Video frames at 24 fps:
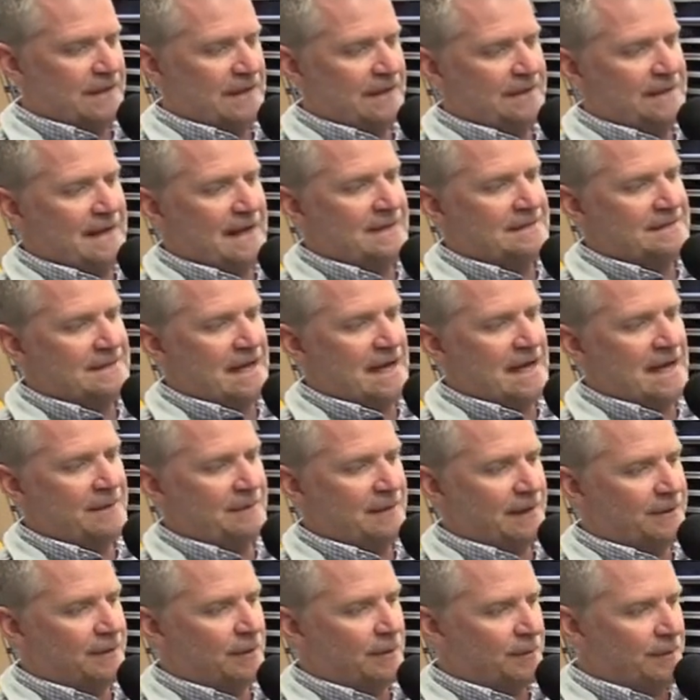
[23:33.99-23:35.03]
And at that
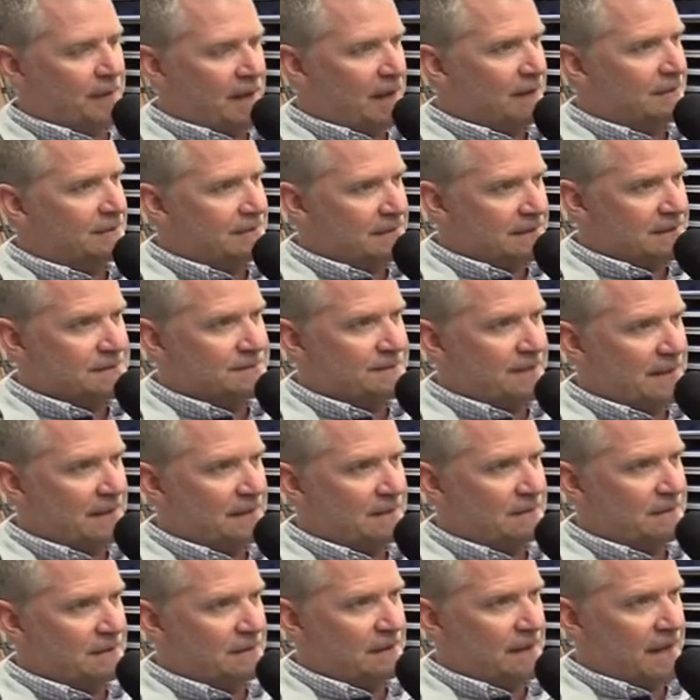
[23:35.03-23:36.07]
time, I thought politics
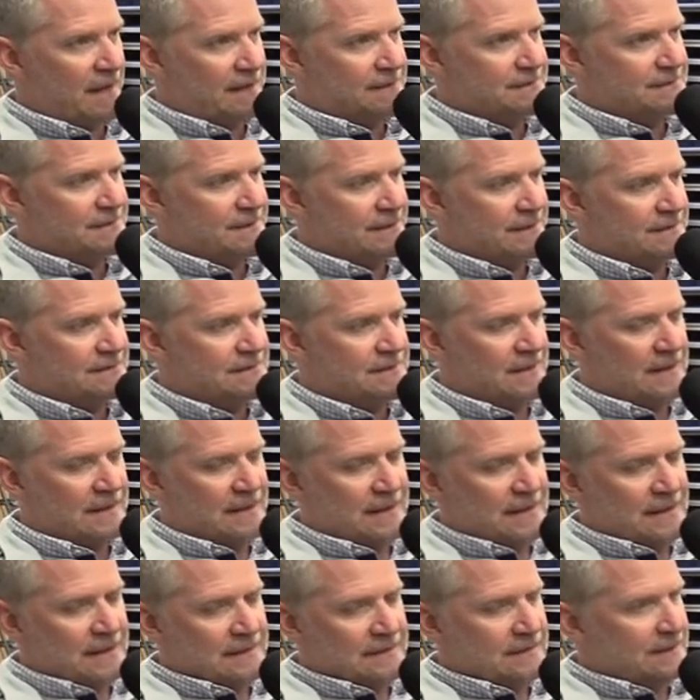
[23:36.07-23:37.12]
made a lot of sense.
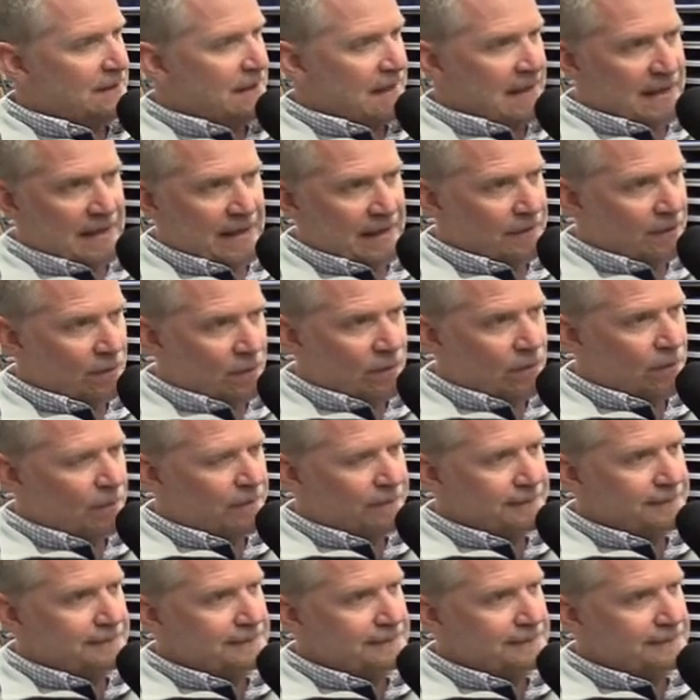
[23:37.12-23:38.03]
Today, I don't.